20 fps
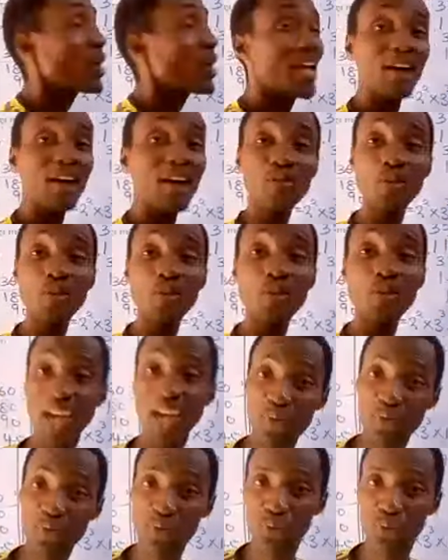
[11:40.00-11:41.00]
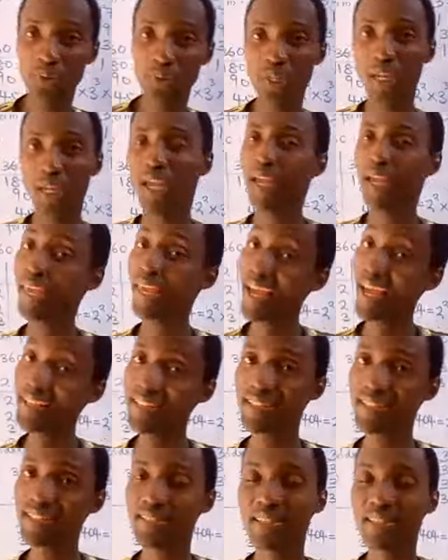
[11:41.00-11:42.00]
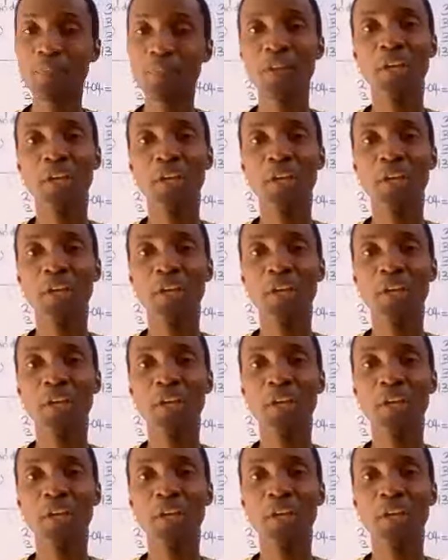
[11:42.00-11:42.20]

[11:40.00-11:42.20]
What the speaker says: have to be careful. Hear this.